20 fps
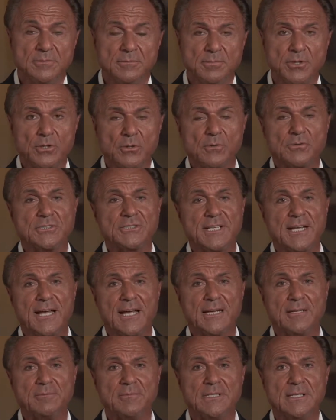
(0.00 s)
But over
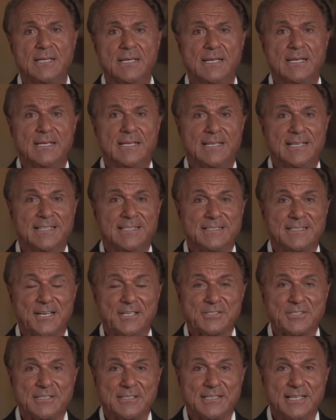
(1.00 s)
time, it
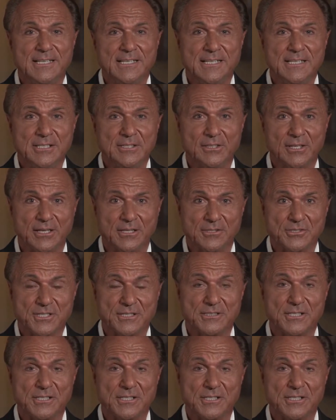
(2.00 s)
doesn't heal us.